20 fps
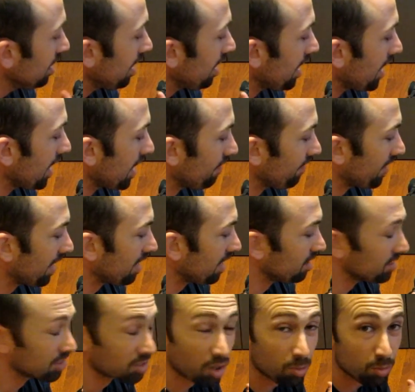And
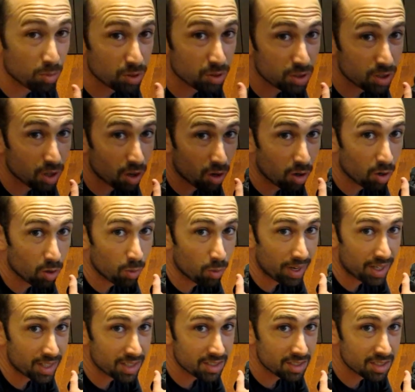that is almost
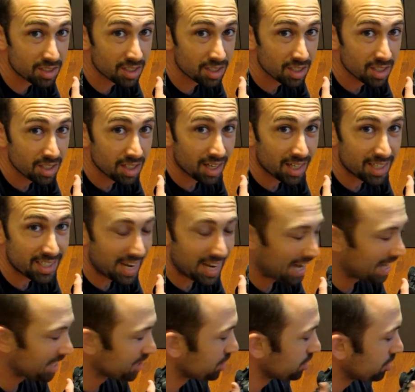always
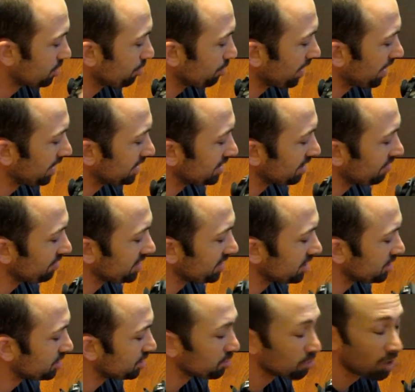attached to my
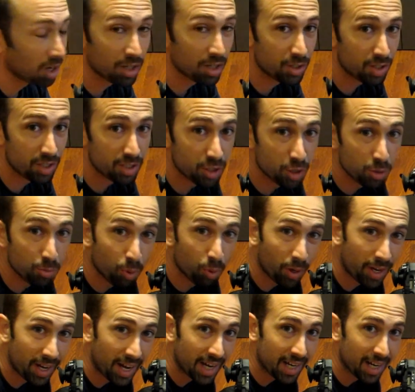70-200
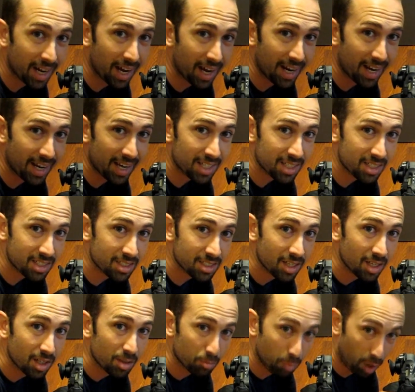2.8 IS
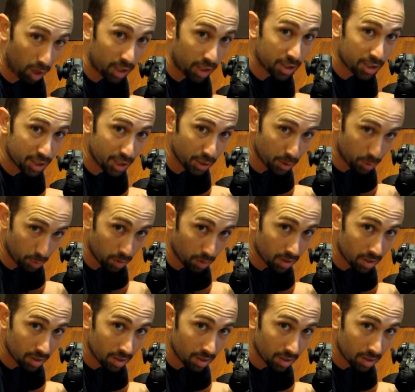Mark II.